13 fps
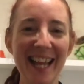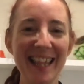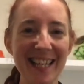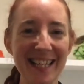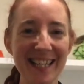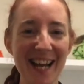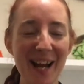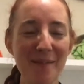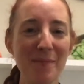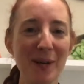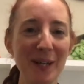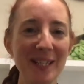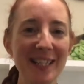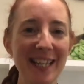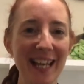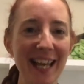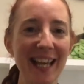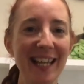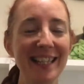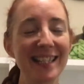This time we're going to sing
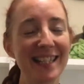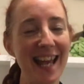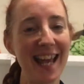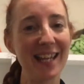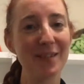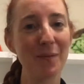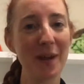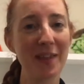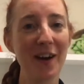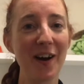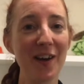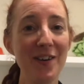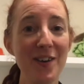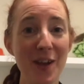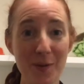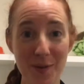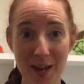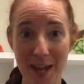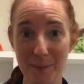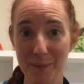it instead with our note
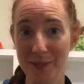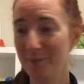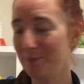names.